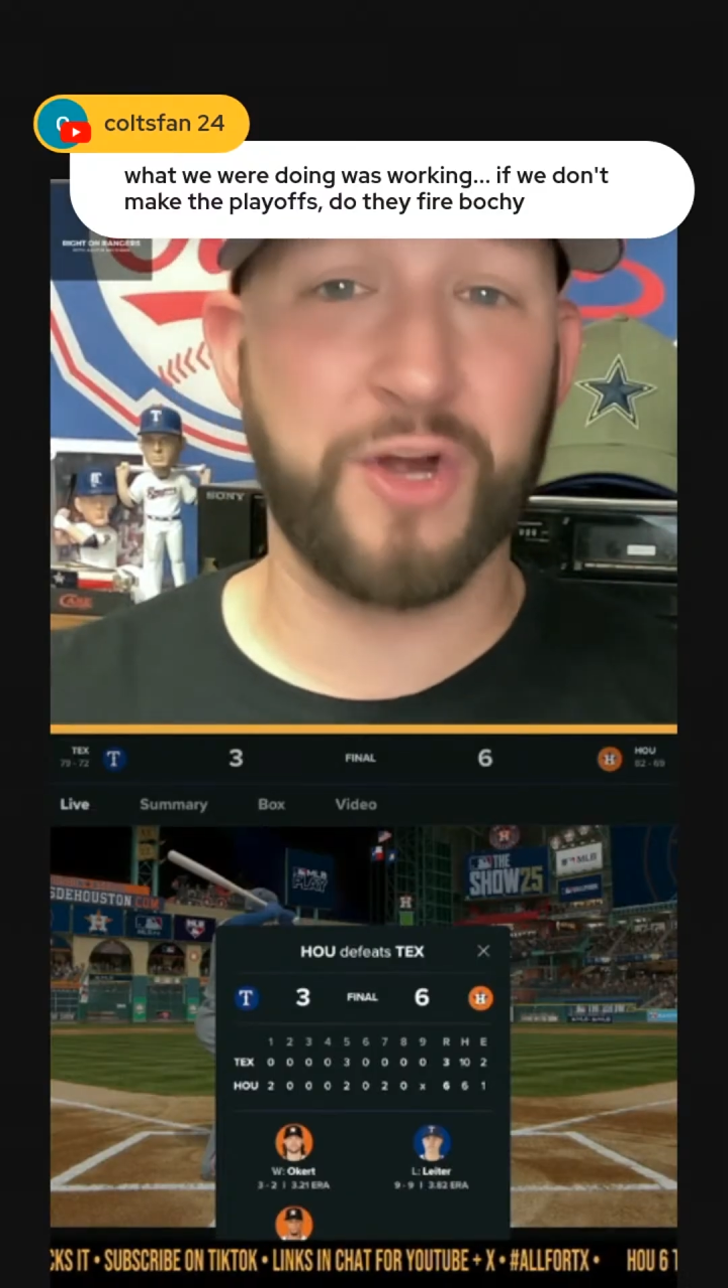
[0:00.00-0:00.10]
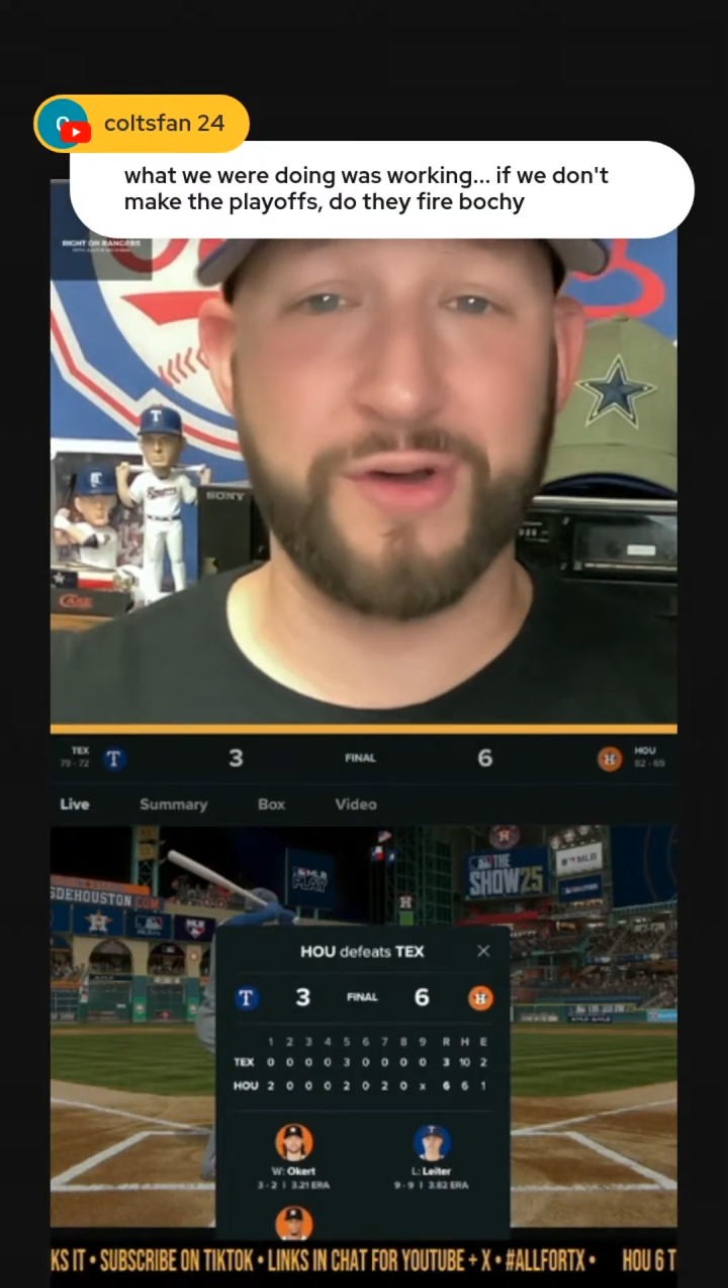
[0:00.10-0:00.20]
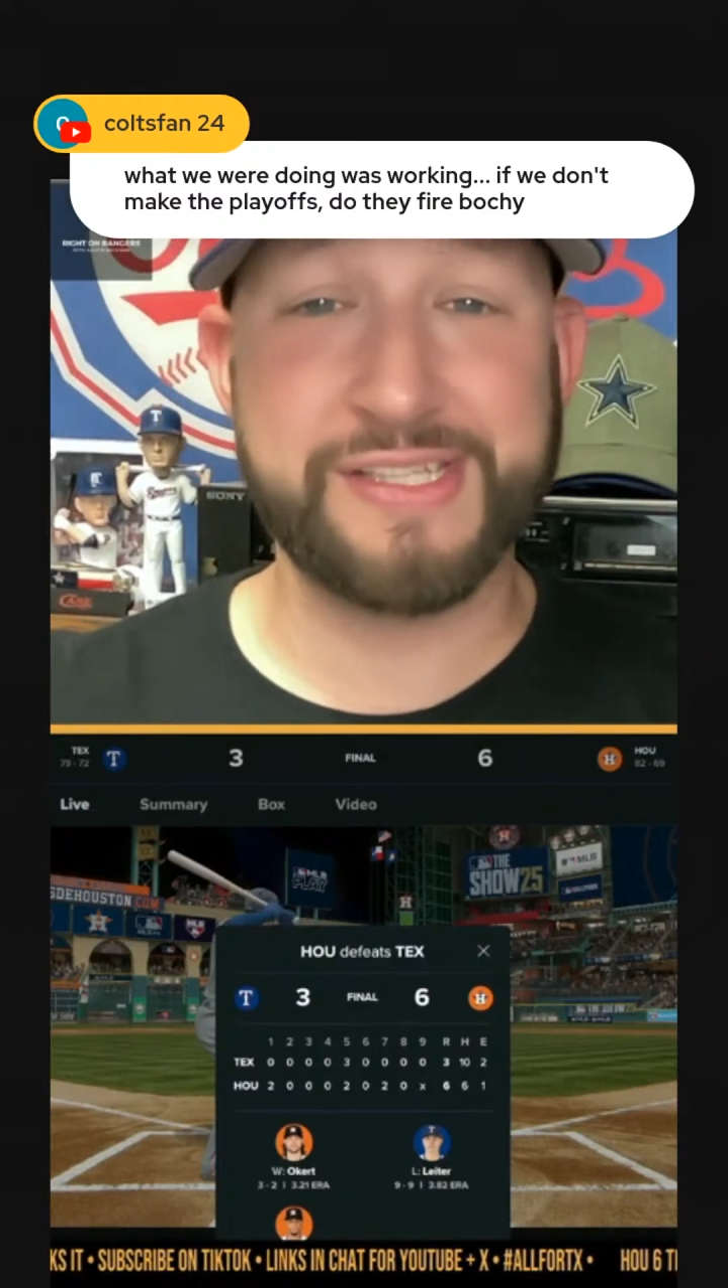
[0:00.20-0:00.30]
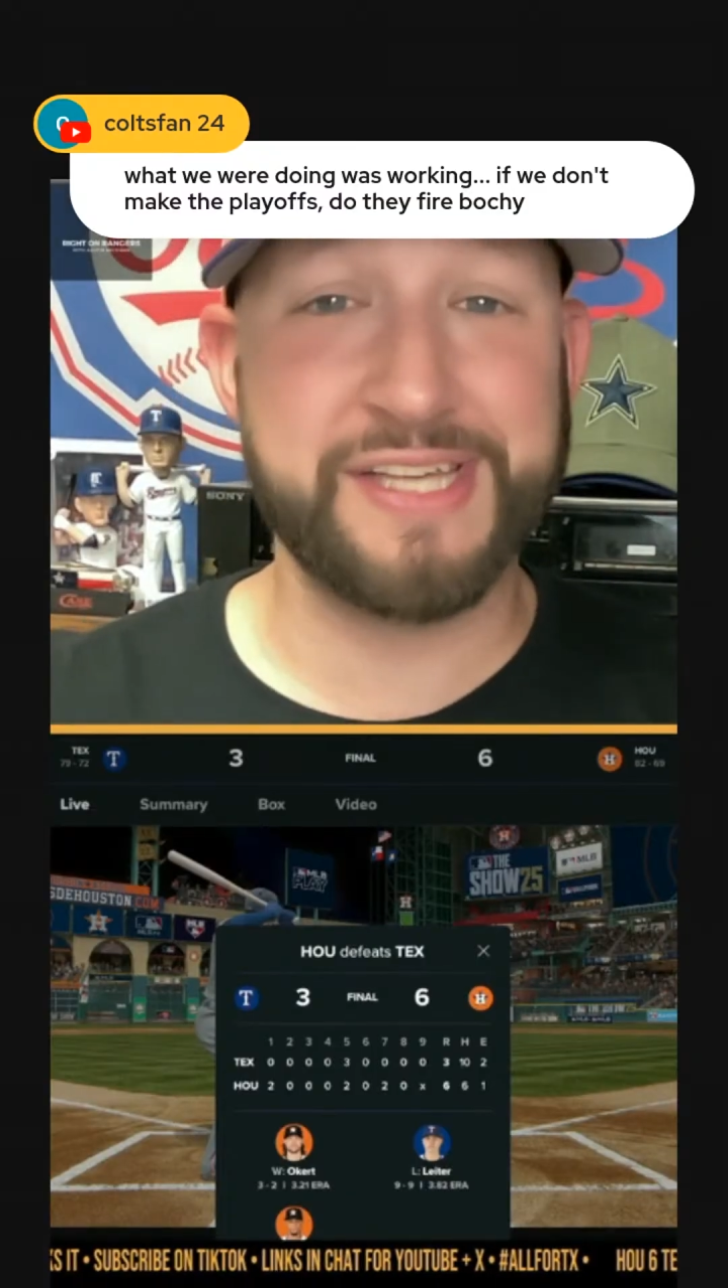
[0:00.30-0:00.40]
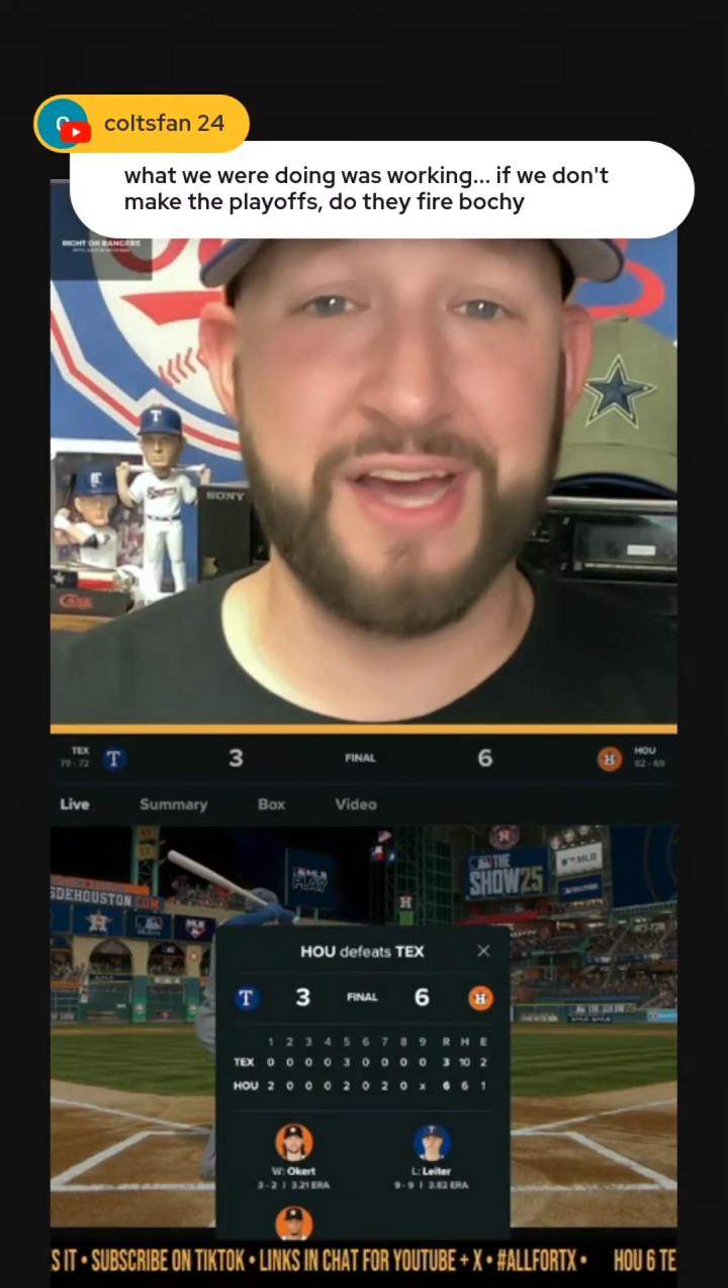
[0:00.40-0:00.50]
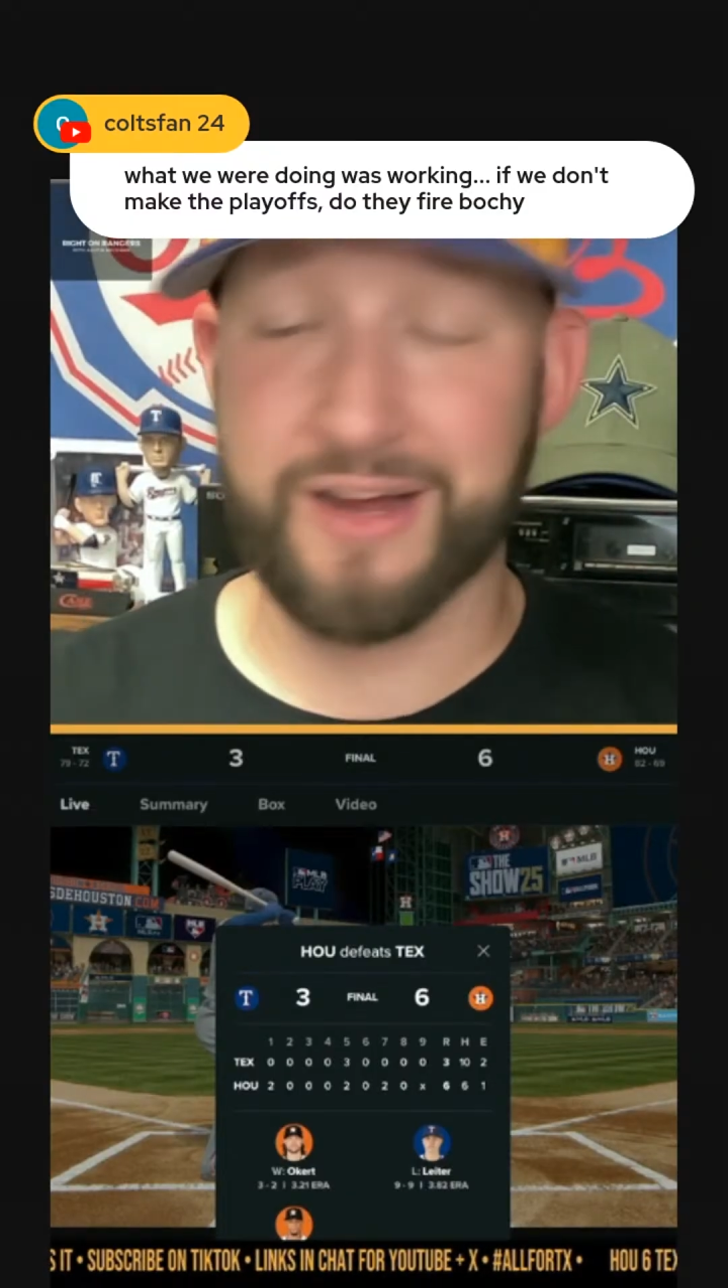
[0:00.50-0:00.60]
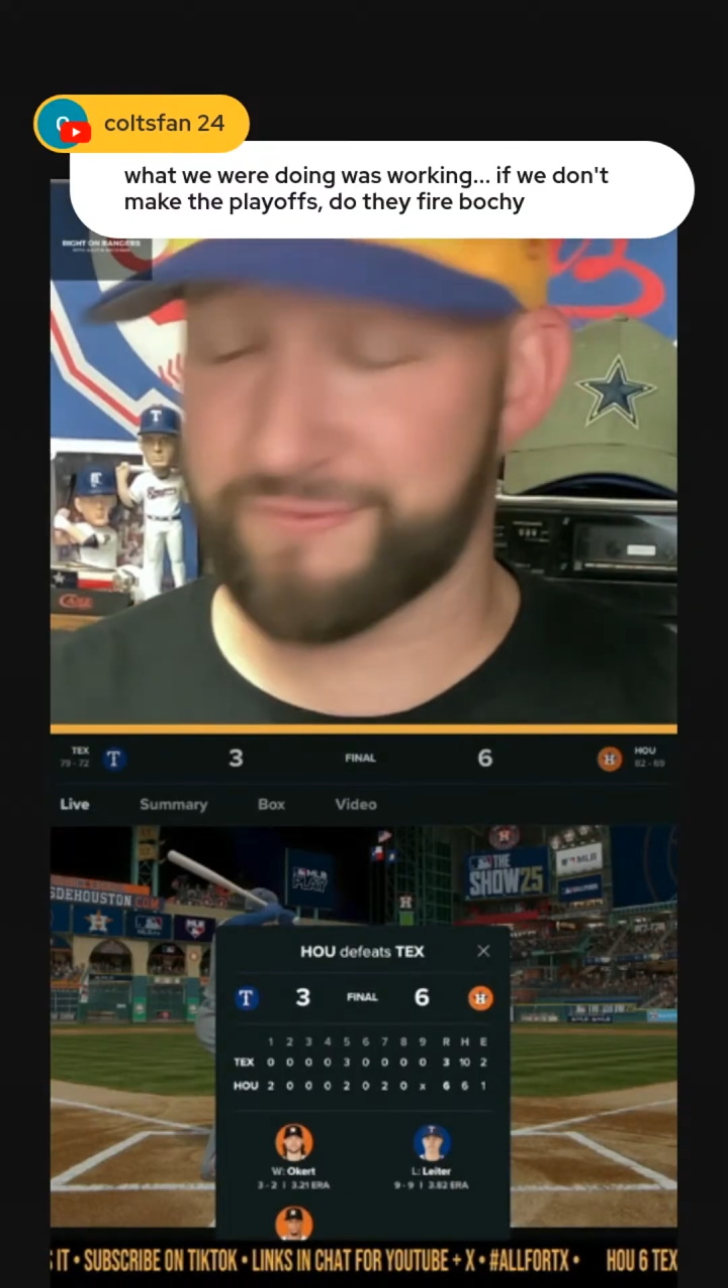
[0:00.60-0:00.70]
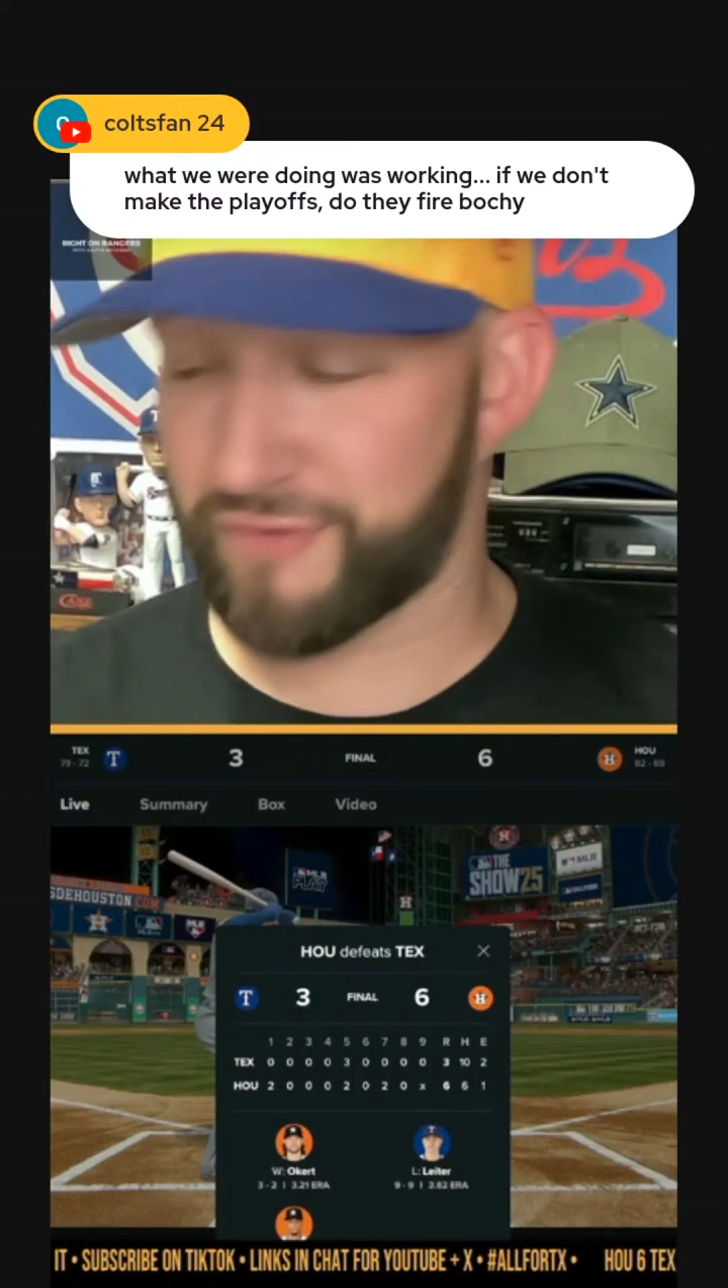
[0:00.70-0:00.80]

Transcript: Chris Young,